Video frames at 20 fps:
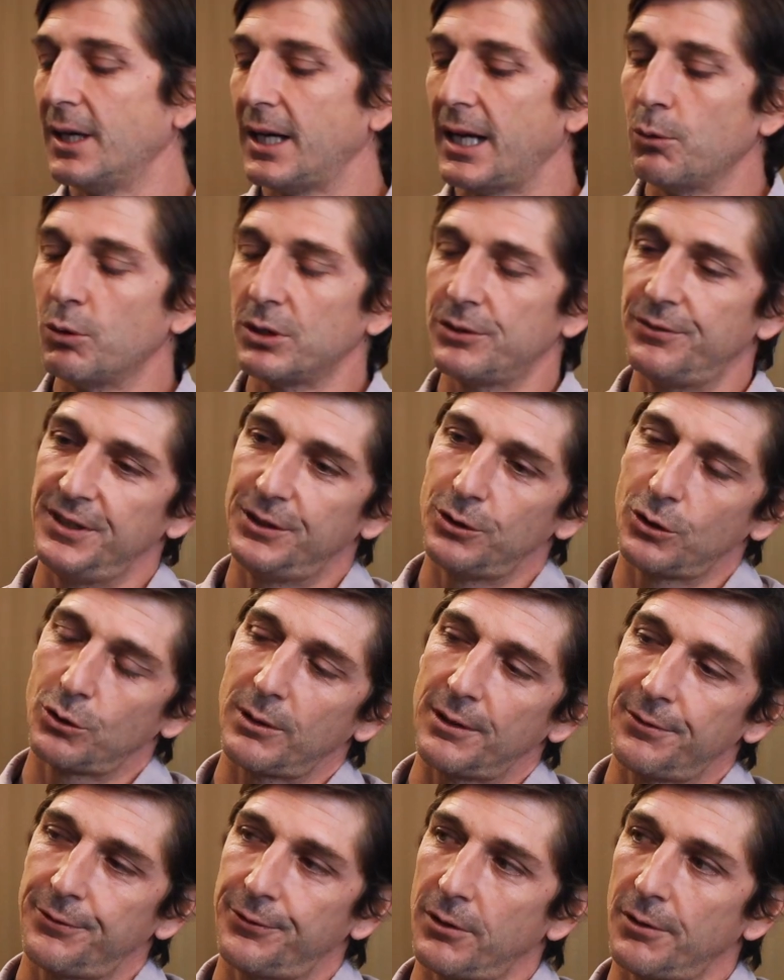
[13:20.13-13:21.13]
I was
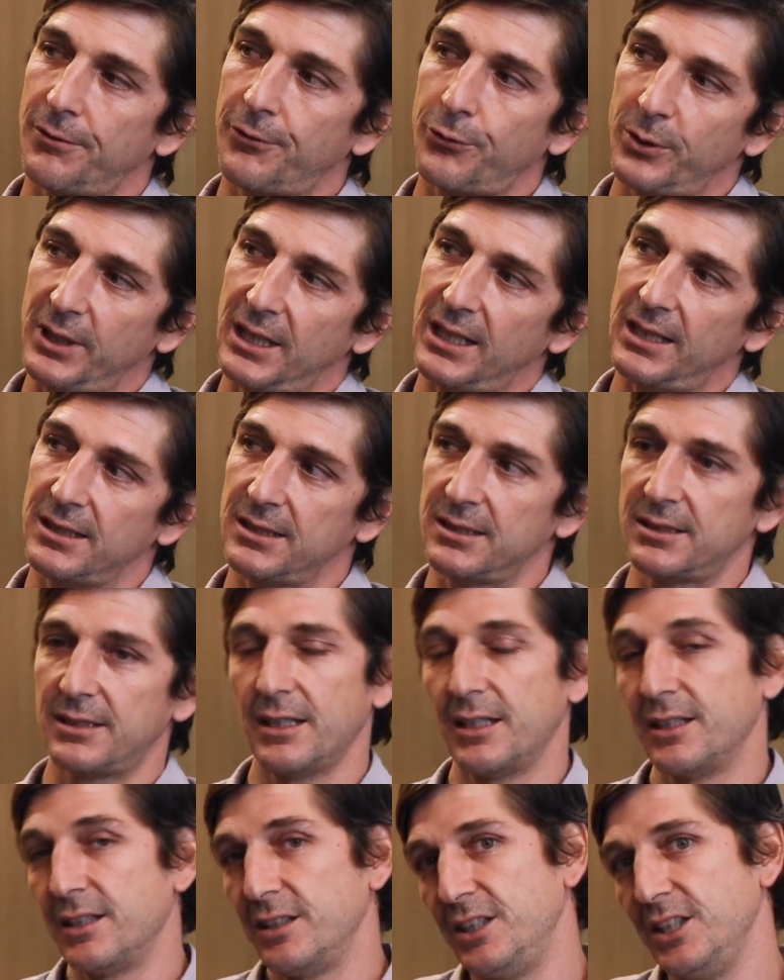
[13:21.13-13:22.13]
videographer freelance
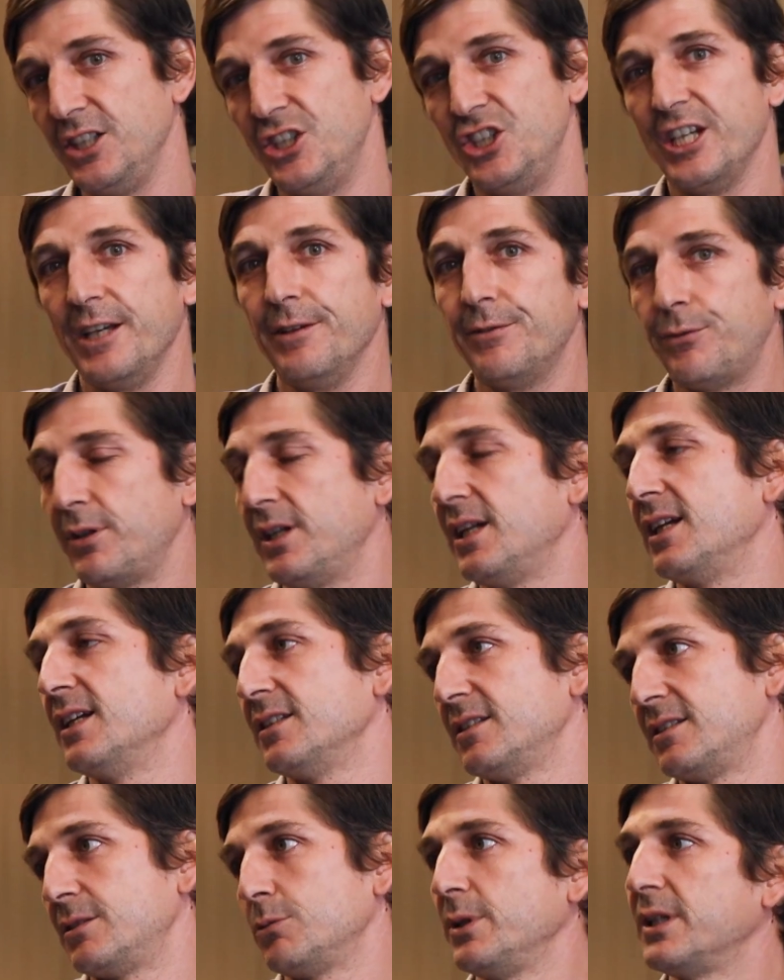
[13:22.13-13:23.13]
and DJ
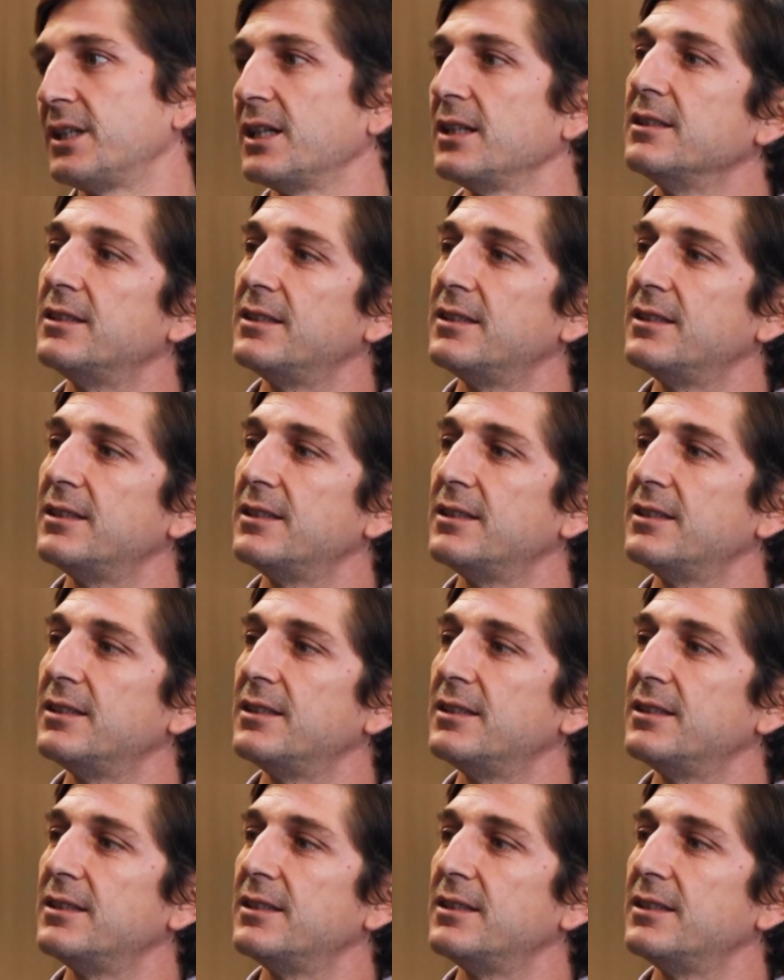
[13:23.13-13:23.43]
freelance, we can